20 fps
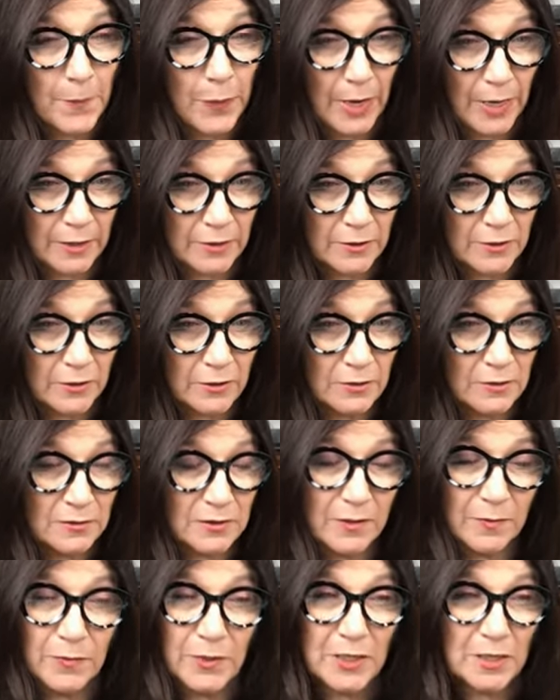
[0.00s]
Butter,
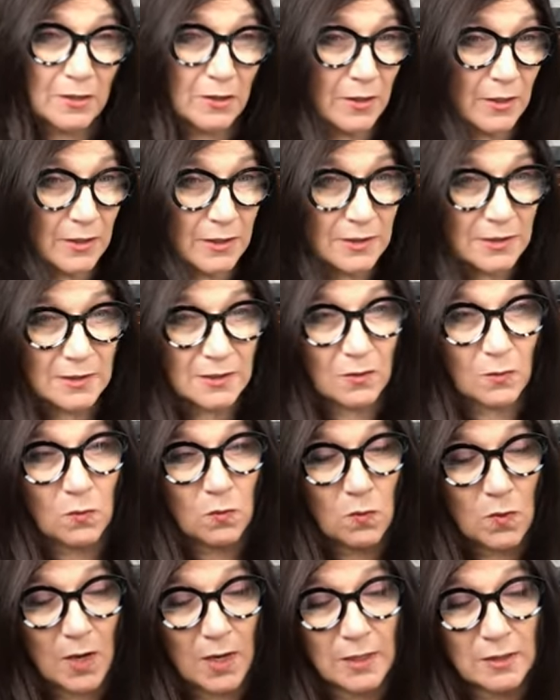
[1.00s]
to be honest, the
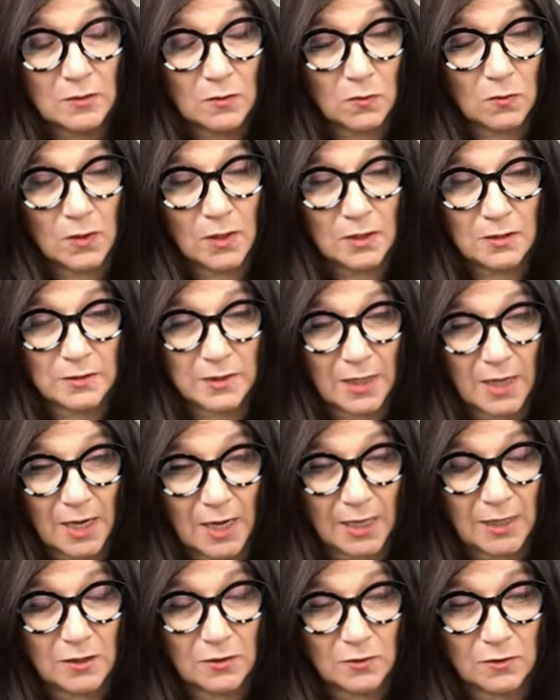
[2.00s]
one oil that
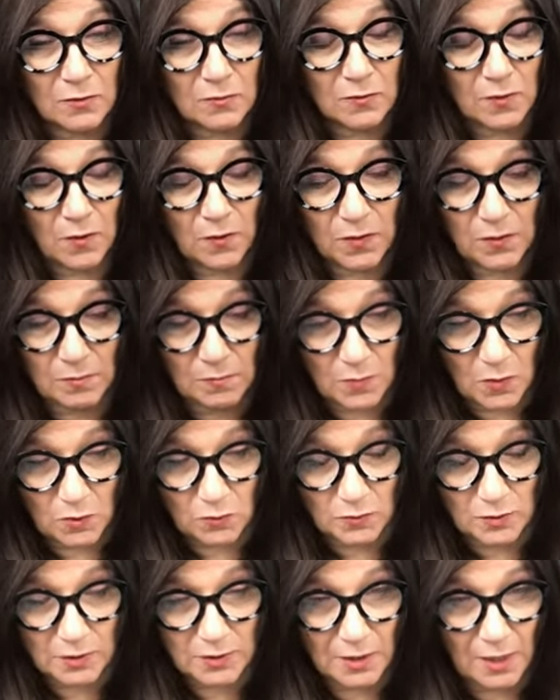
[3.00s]
I cook with the
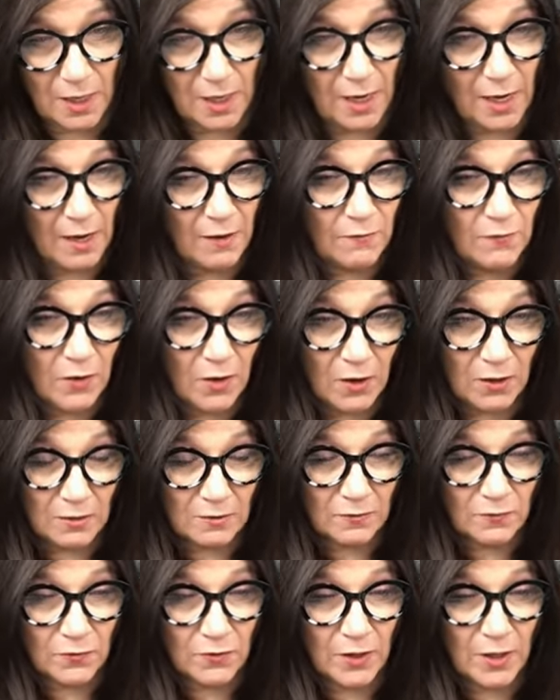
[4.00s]
most. I have
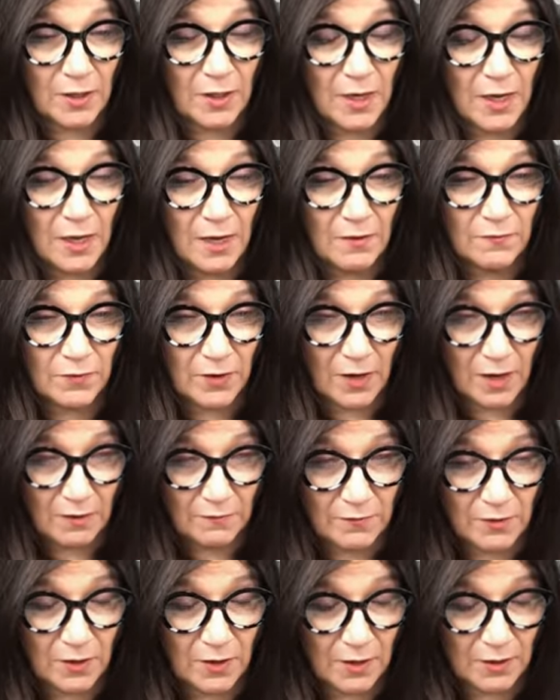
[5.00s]
olive oil. I have
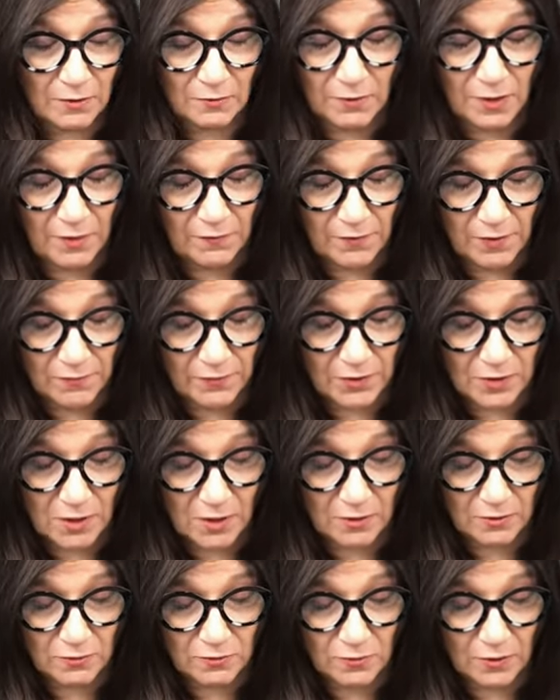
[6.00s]
I don't have
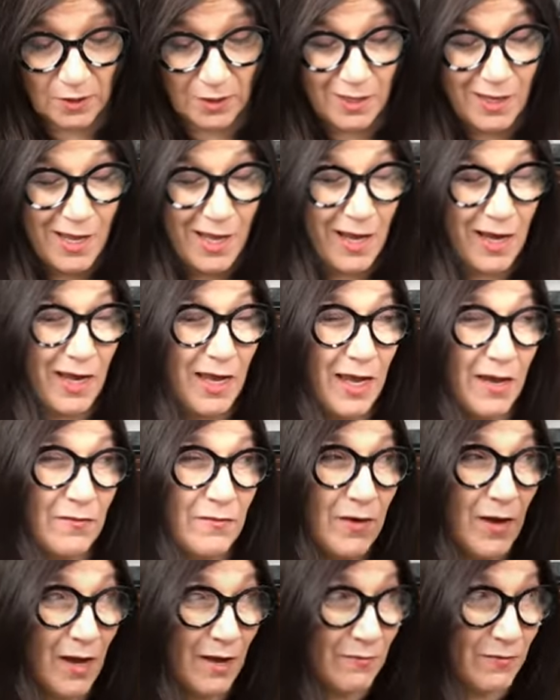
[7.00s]
avocado oil. I
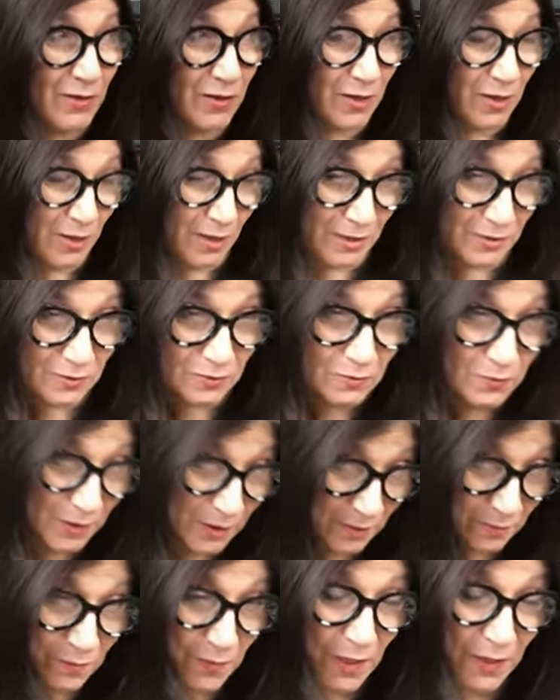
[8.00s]
have avocado
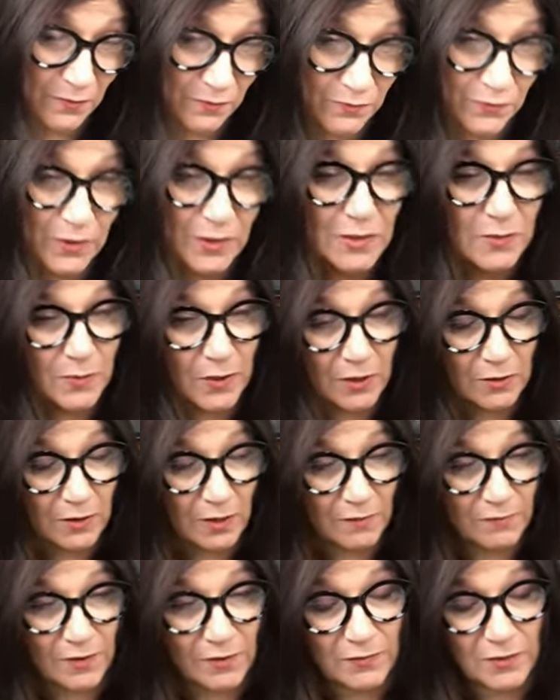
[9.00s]
in my fridge, but I don't
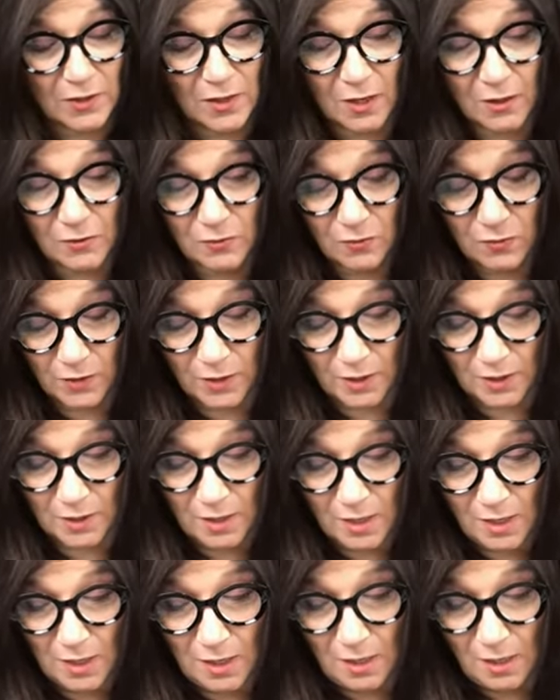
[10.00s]
have avocado oil.
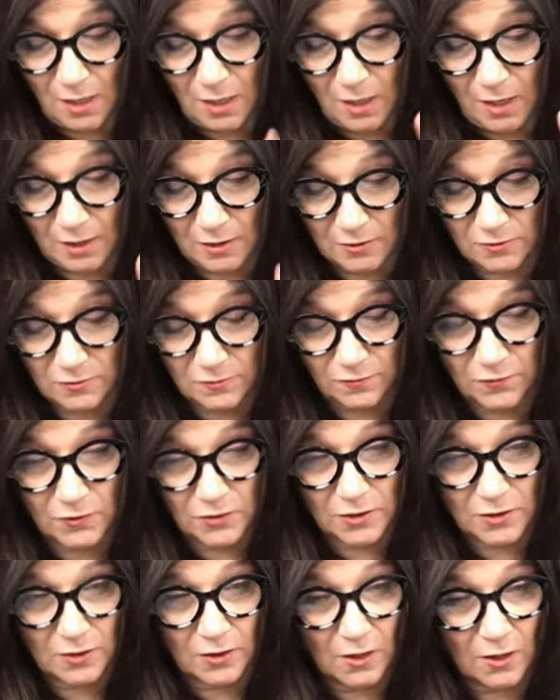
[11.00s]
Extra
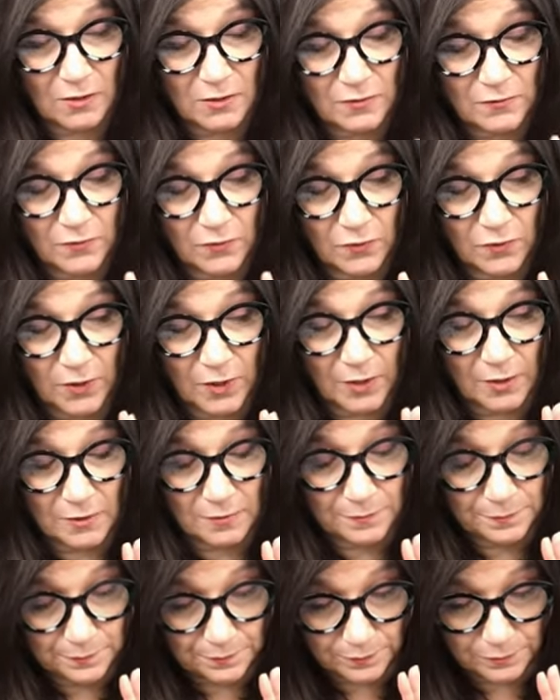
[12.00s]
virgin olive
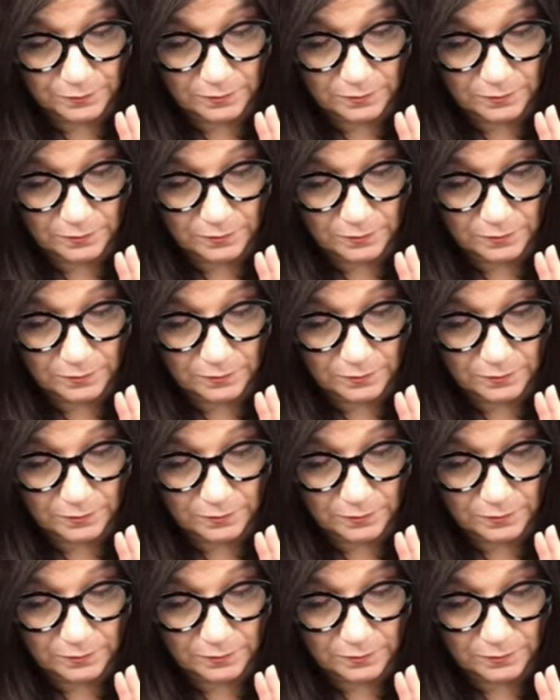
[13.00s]
oil,